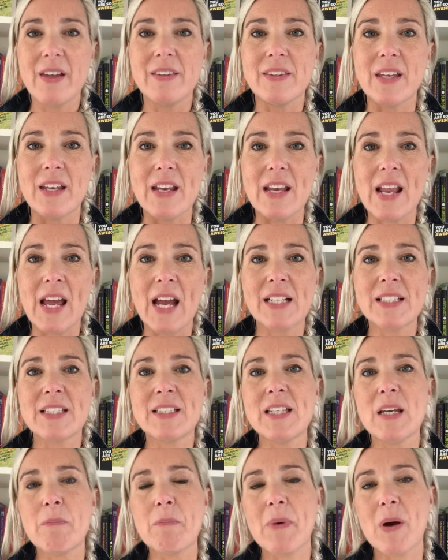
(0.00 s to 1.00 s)
The
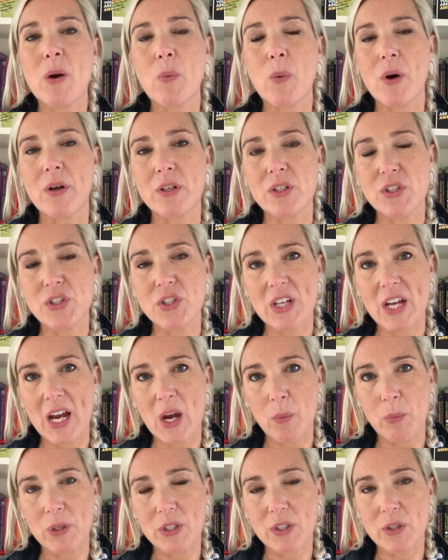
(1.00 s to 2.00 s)
next tip I want to
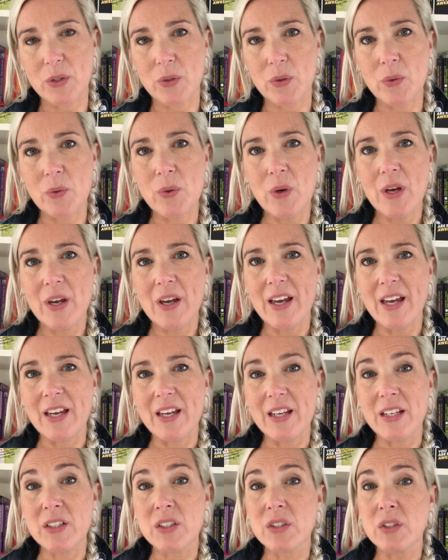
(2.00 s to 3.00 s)
share with you
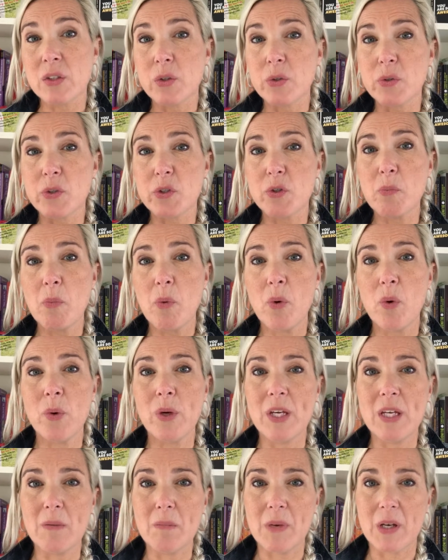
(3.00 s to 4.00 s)
is
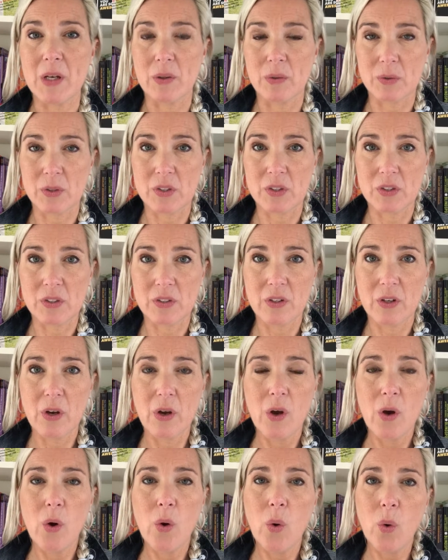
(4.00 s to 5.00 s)
small emails.
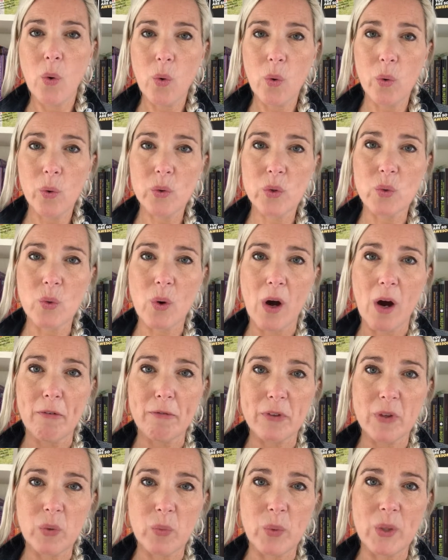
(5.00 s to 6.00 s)
All too
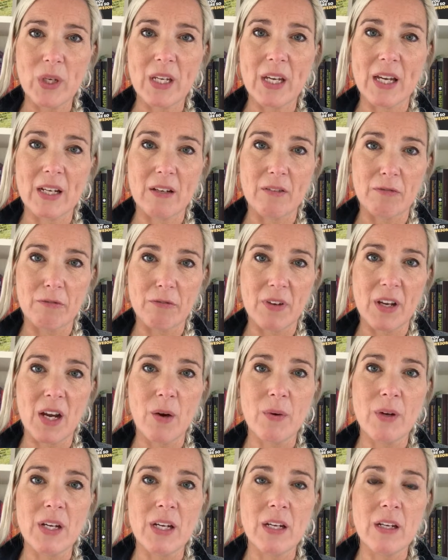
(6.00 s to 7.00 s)
often we get a
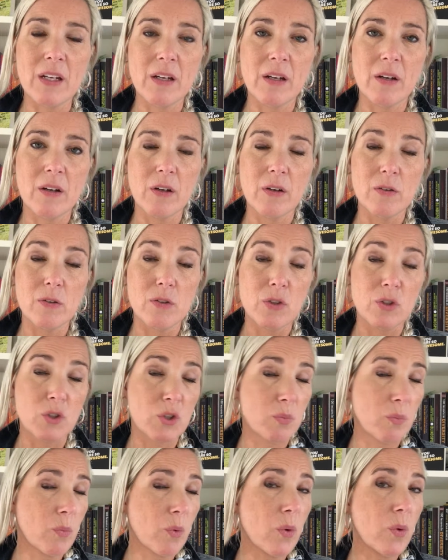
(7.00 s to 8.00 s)
very
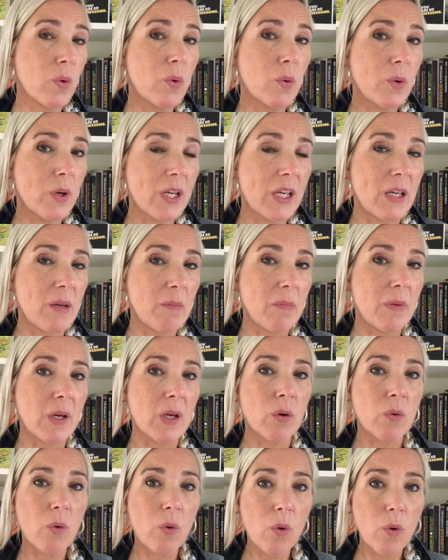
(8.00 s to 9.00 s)
small
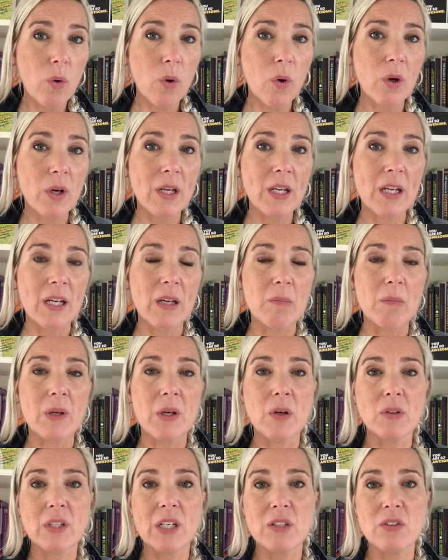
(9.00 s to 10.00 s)
email or an
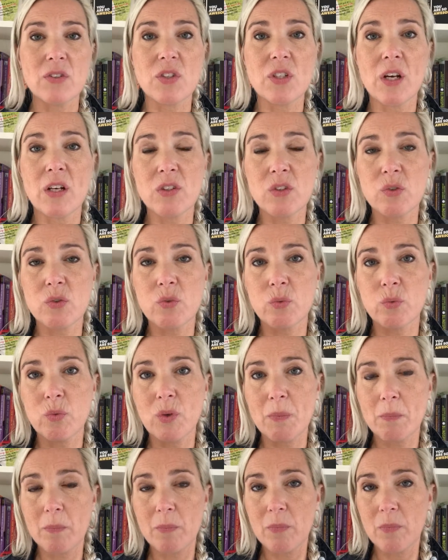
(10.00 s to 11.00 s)
email that just
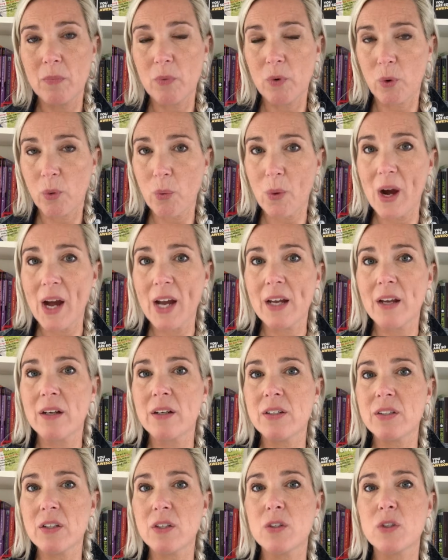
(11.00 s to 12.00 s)

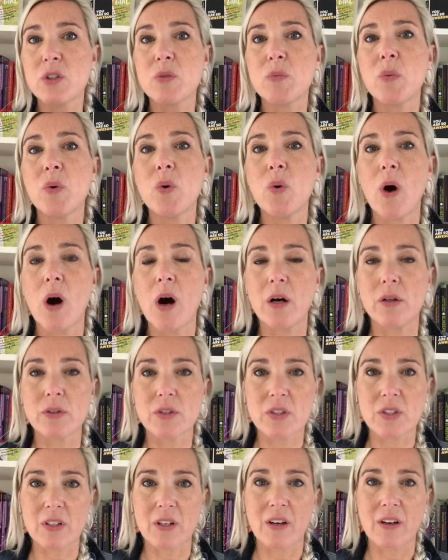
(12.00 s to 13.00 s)
requires a small
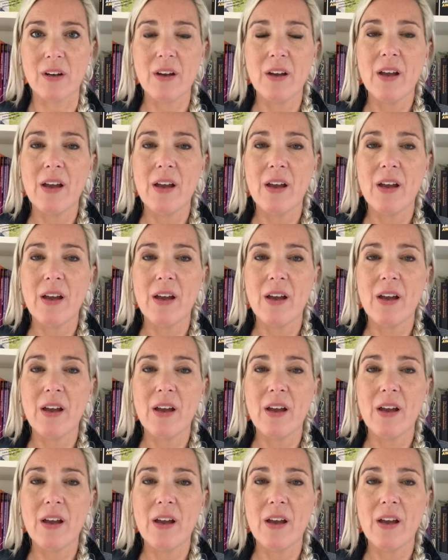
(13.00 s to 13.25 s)
answer.